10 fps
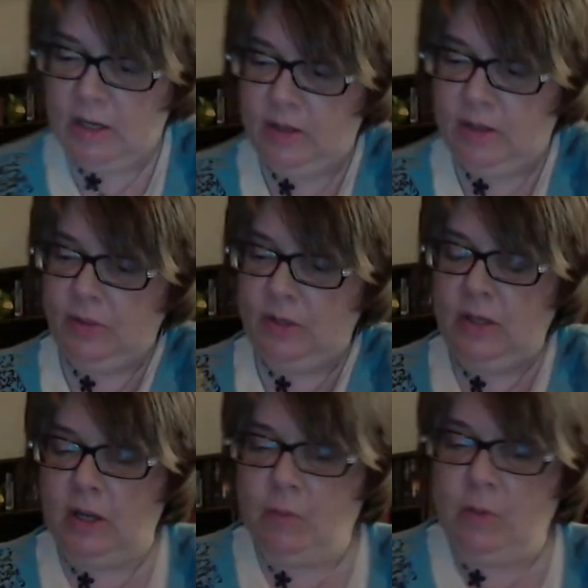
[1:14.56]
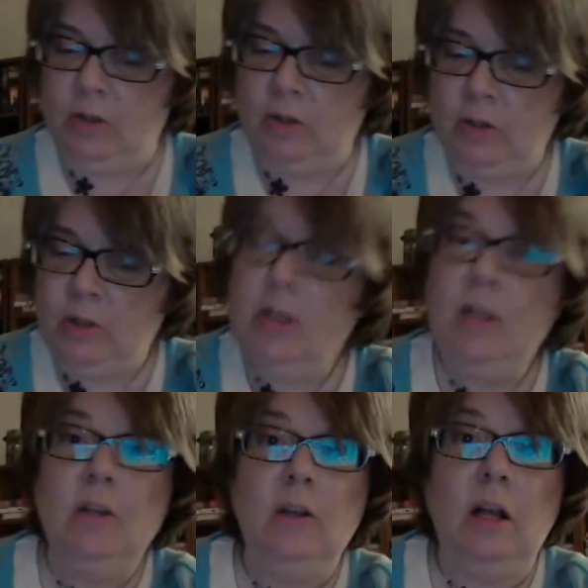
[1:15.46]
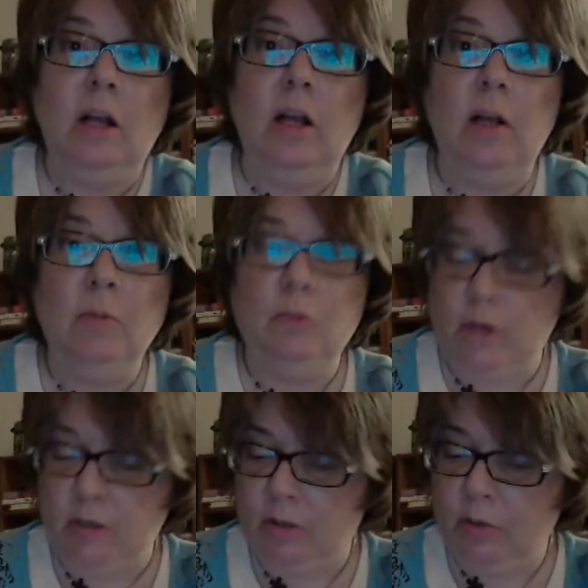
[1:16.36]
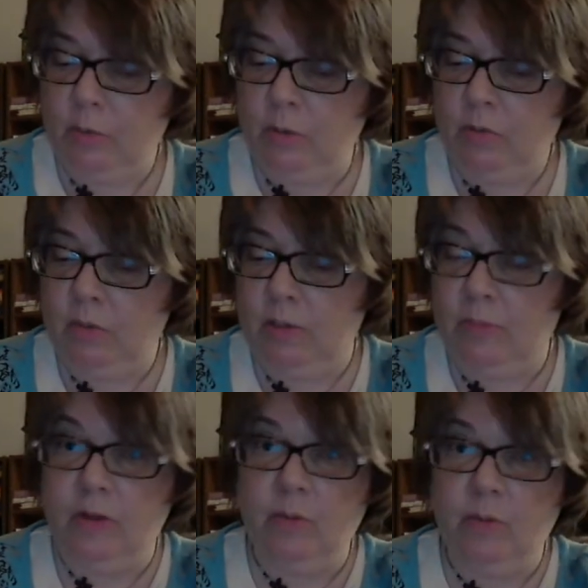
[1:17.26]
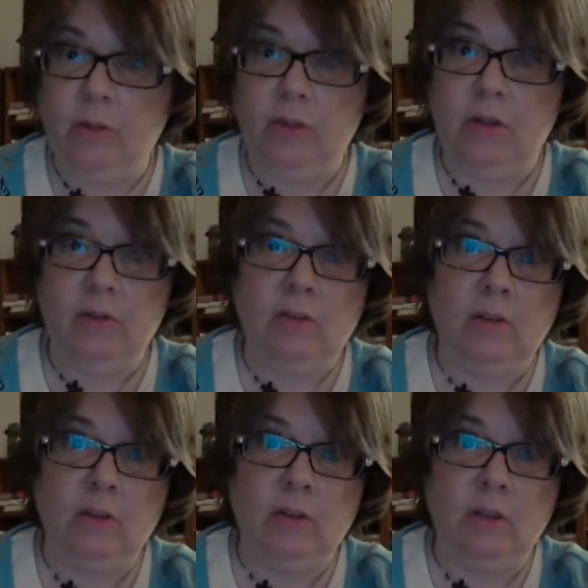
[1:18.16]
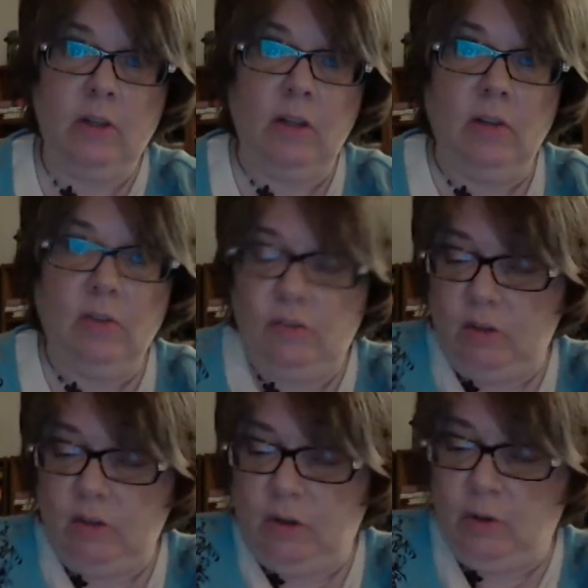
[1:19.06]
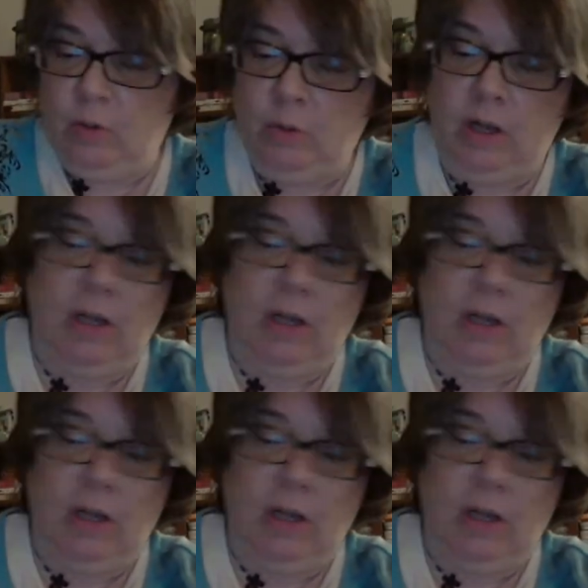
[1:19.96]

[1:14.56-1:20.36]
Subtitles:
I think I will try another one when I'm done with this. So,